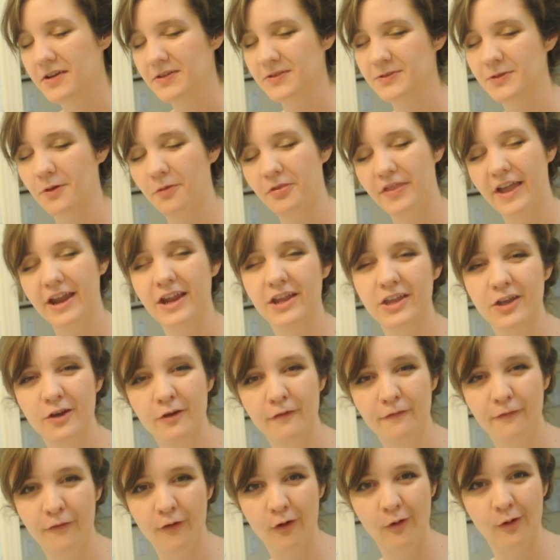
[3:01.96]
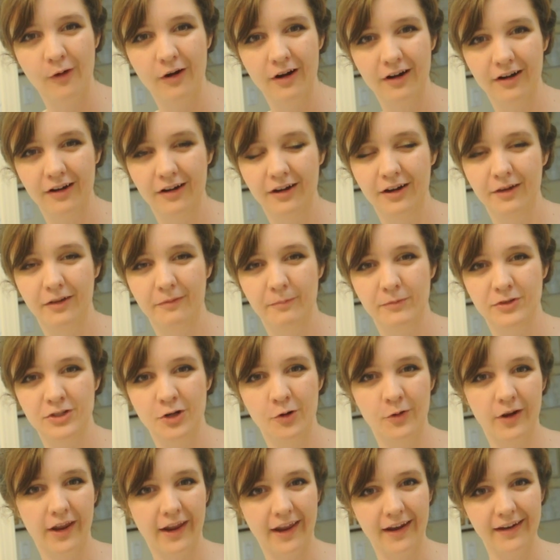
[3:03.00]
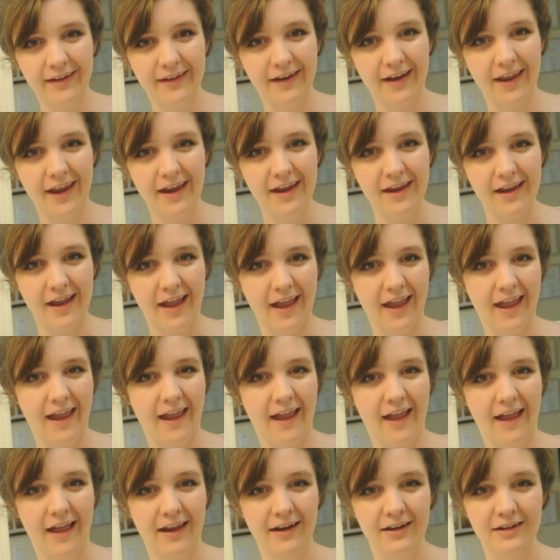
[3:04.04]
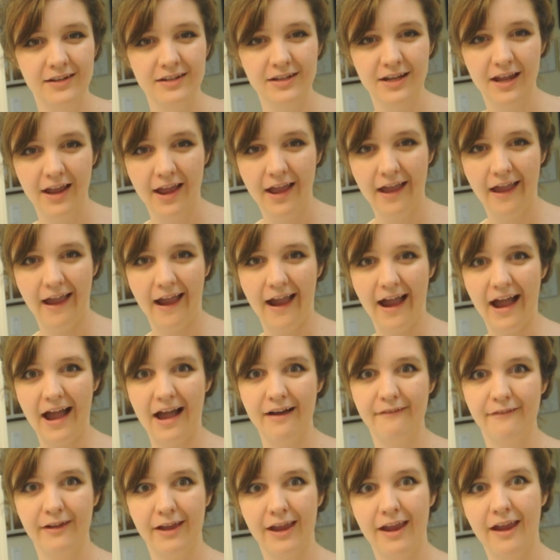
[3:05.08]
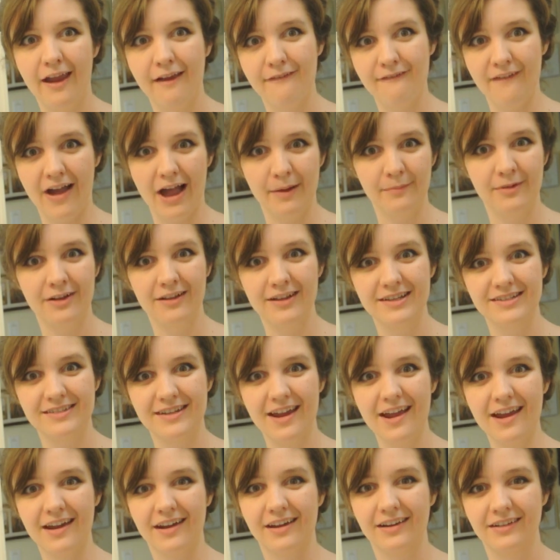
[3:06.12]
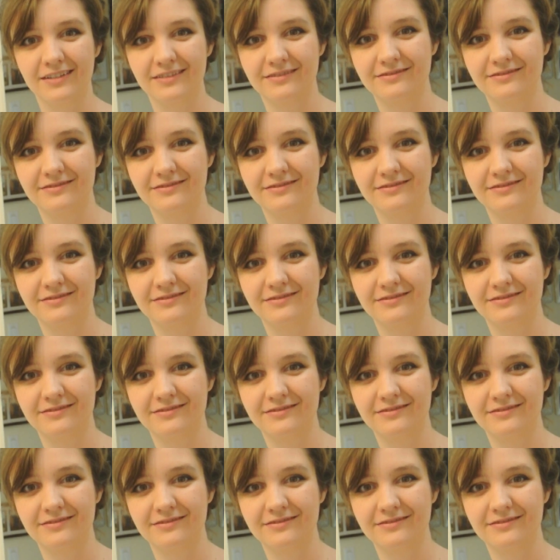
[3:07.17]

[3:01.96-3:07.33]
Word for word: So thank you for tuning in today and have a fabulous day.